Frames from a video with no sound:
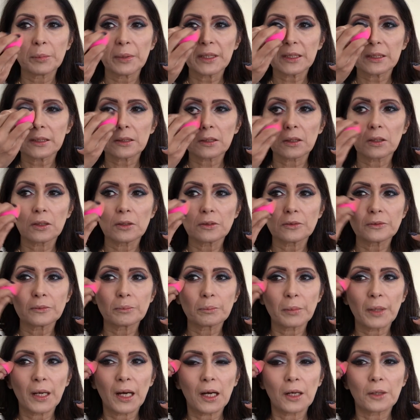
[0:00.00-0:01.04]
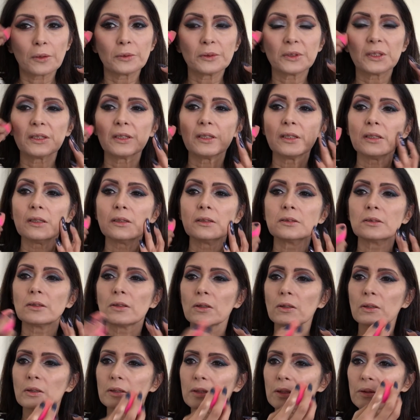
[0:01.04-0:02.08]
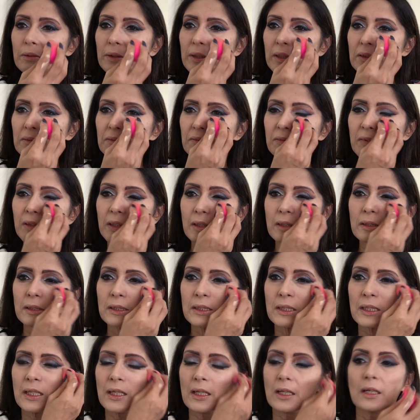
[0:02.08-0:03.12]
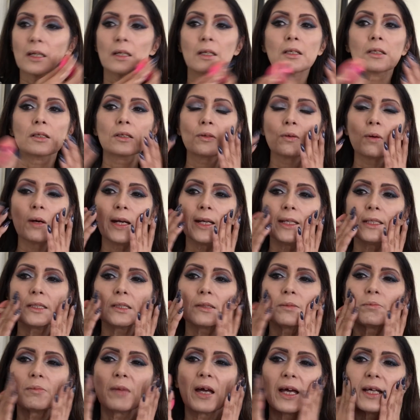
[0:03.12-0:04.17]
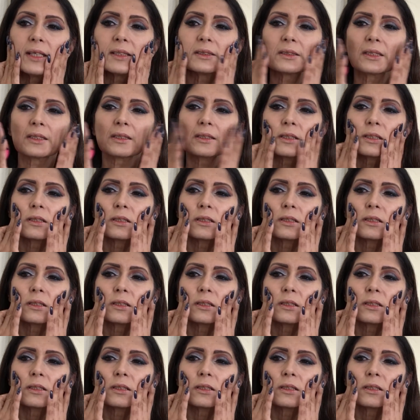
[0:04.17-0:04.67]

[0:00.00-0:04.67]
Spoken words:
bit of powder, although it feels quite matte.